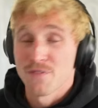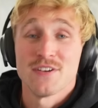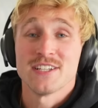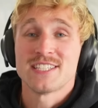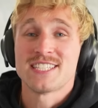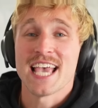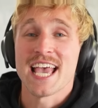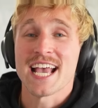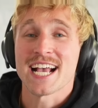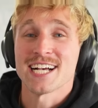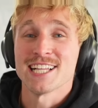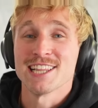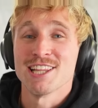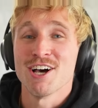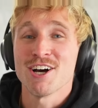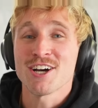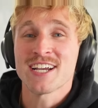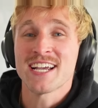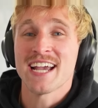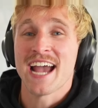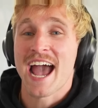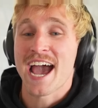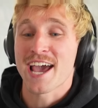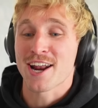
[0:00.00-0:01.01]
you take a
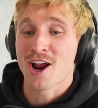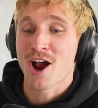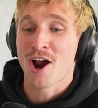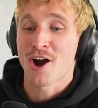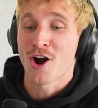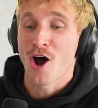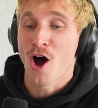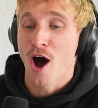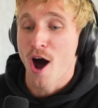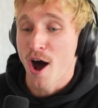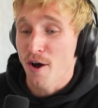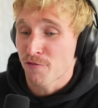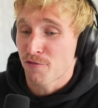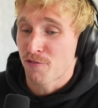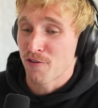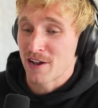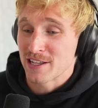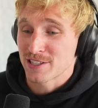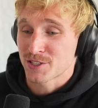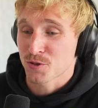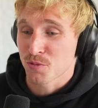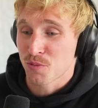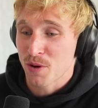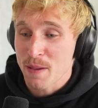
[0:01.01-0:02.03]
look at our
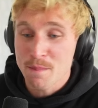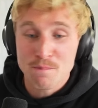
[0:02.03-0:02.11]
offense, we